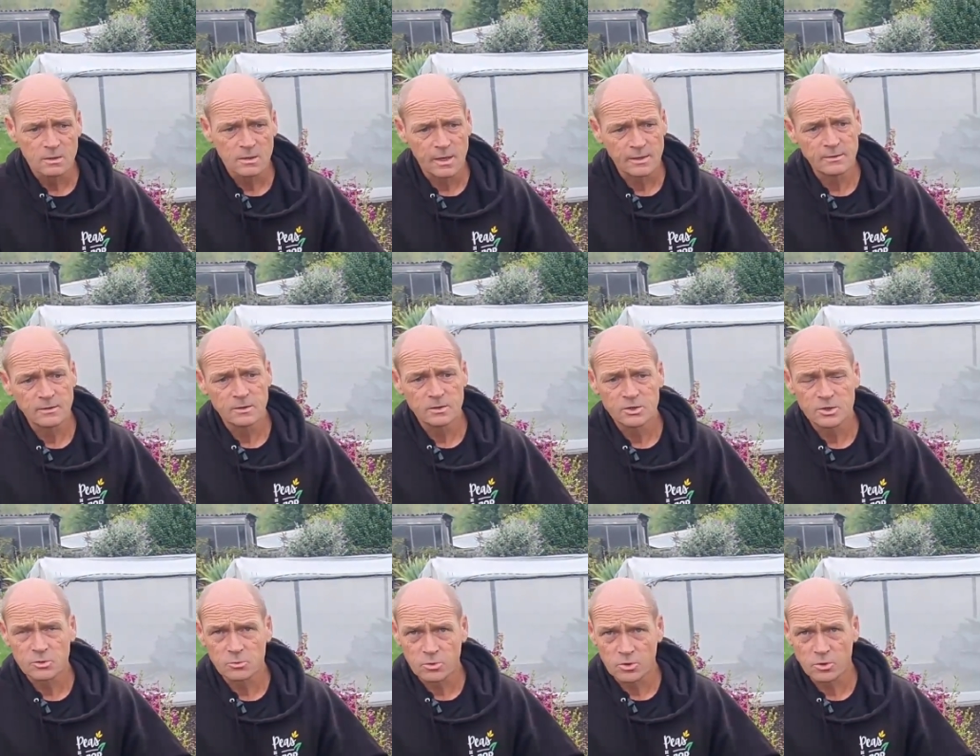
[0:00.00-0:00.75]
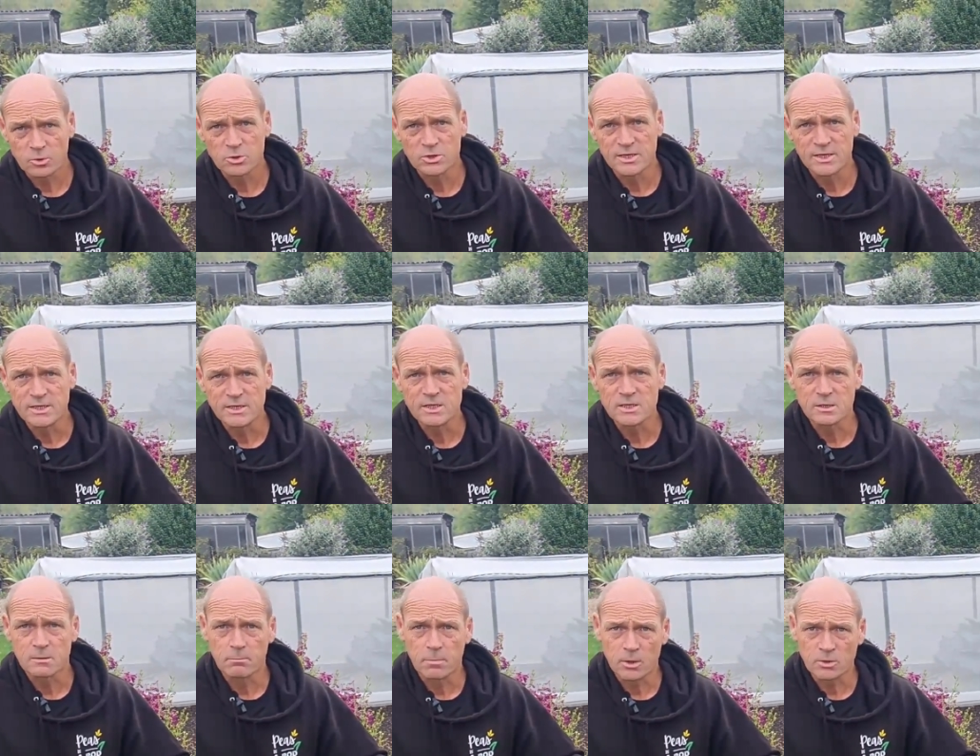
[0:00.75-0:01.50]
Then took
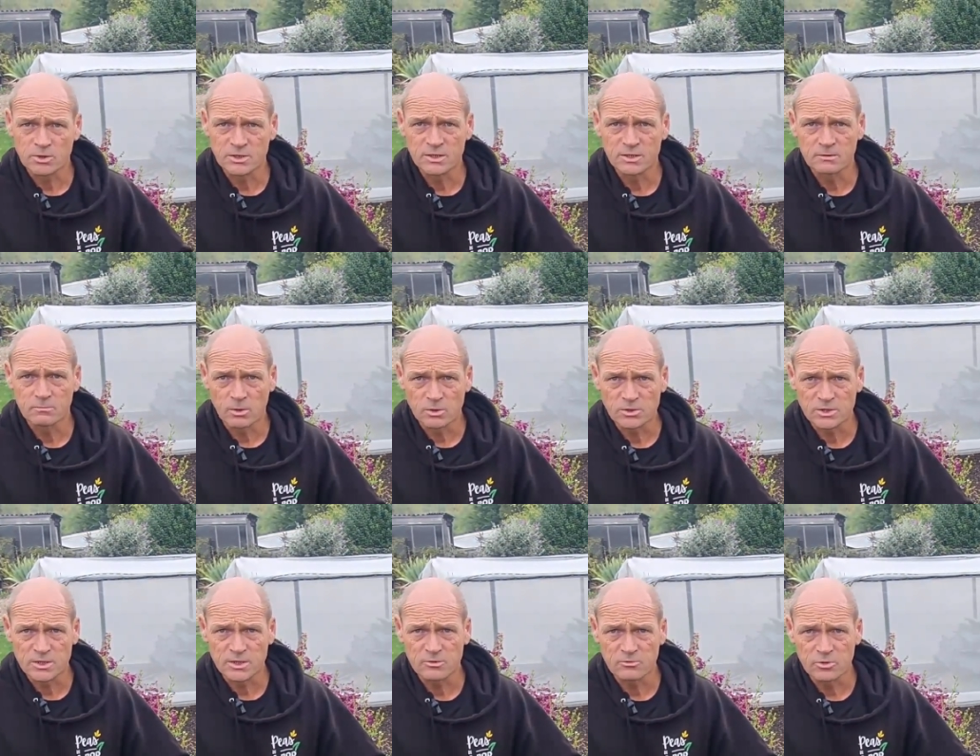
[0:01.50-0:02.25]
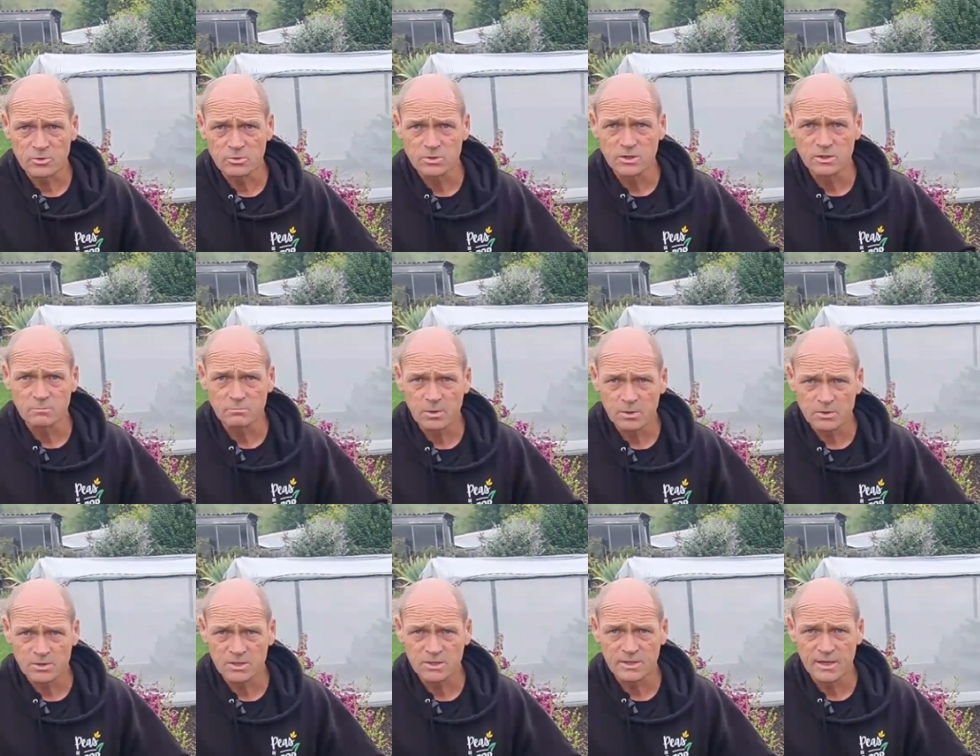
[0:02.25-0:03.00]
cuttings, potted, monstered rooted,
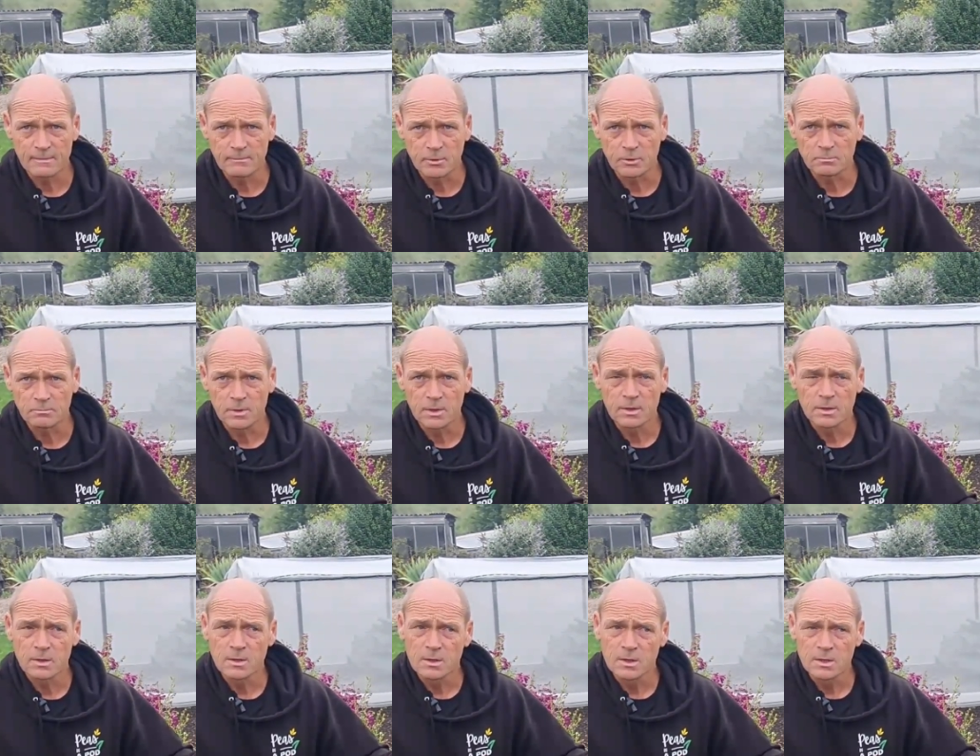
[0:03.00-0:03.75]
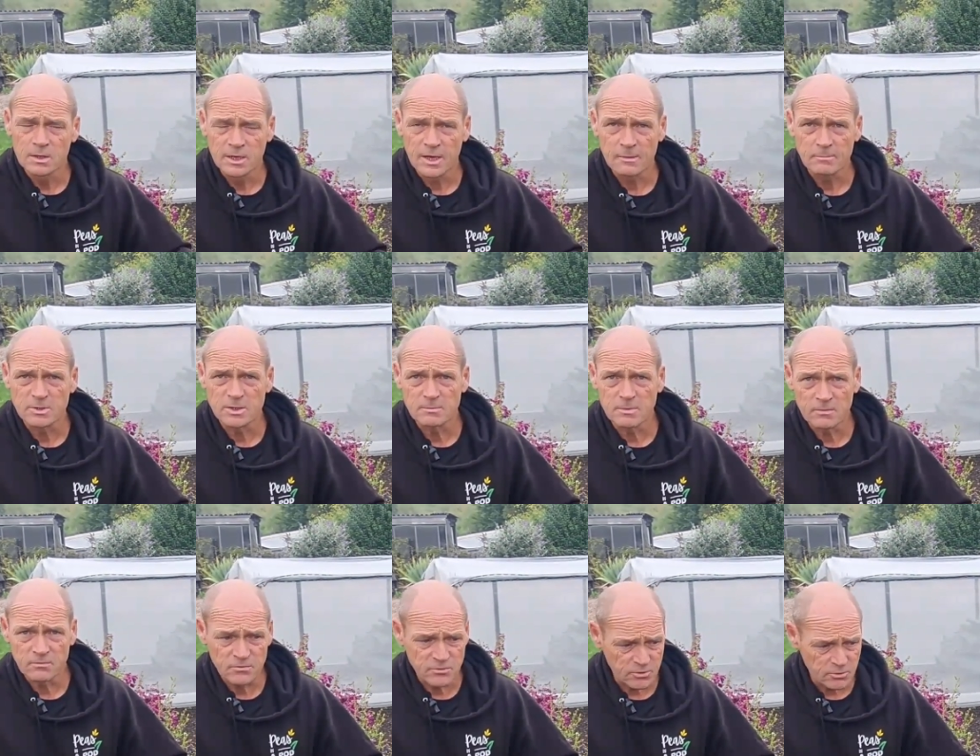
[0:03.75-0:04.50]
potted them up, kept
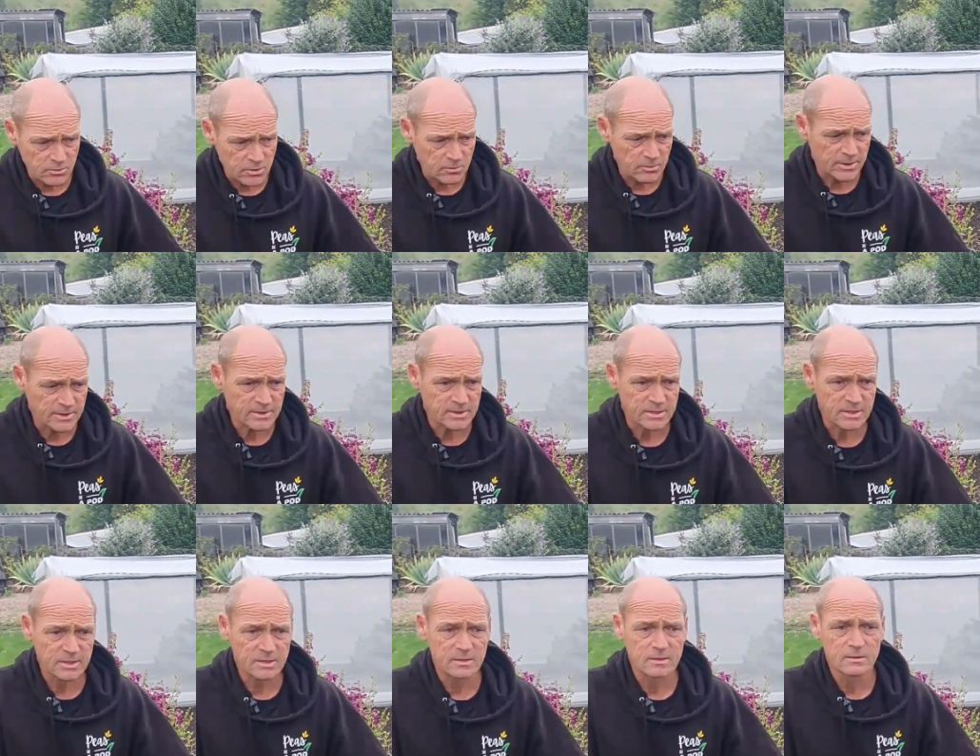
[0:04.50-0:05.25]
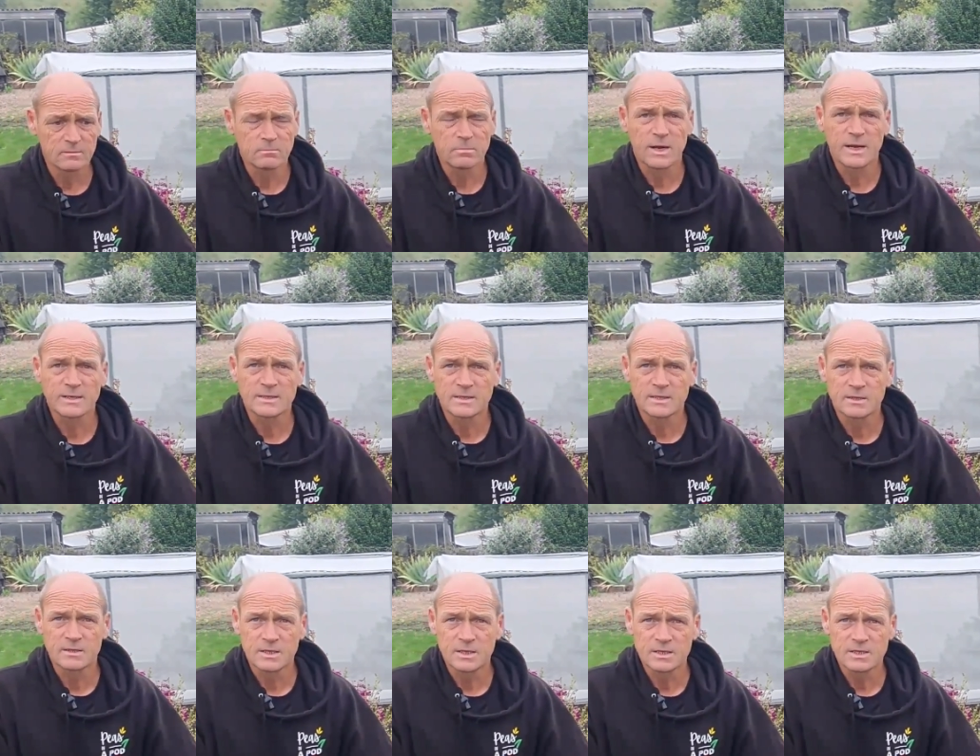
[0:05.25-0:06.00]
them on through the winter and
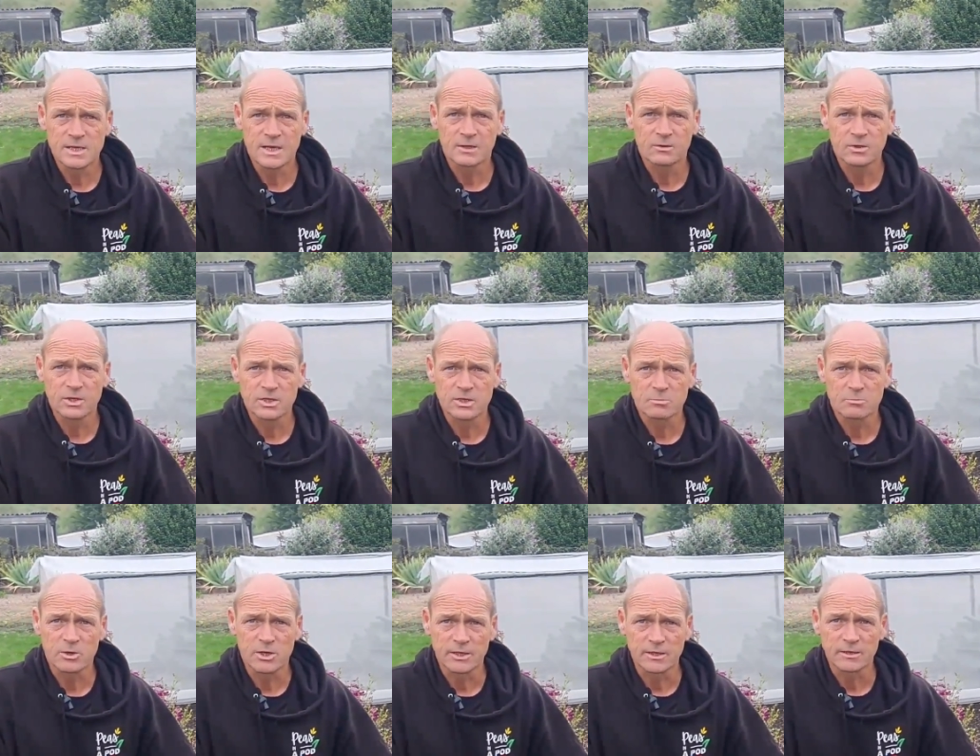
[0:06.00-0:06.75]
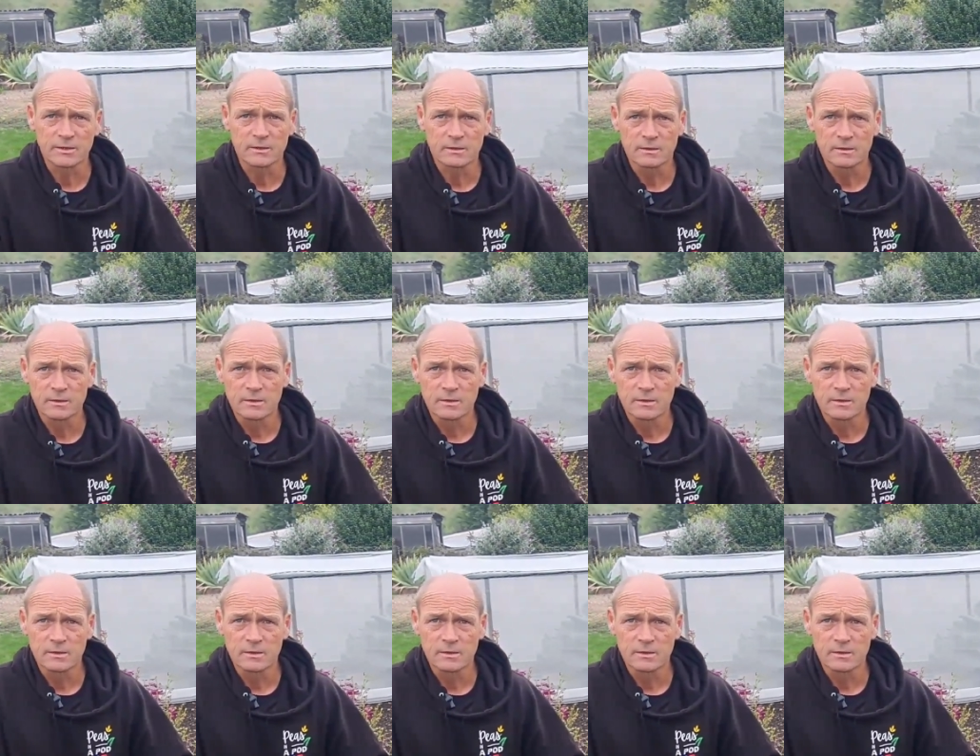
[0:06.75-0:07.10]
planted these out this spring.